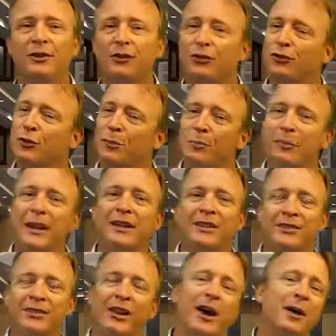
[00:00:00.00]
there's
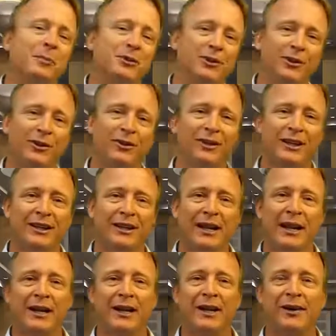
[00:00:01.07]
tremendous opportunity in
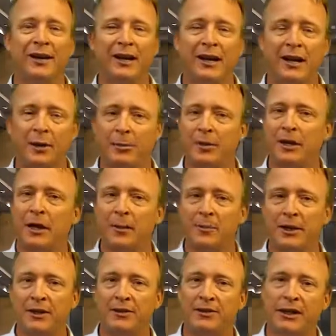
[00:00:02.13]
that area, helping
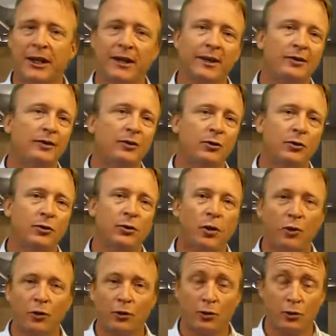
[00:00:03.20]
companies get into
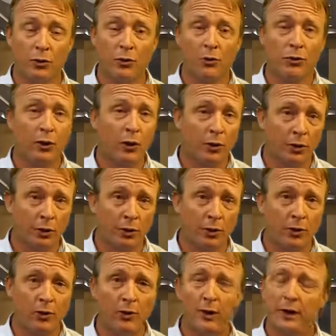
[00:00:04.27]
Google
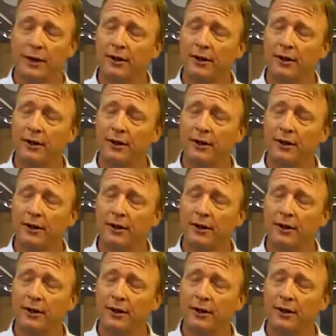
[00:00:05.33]
Local,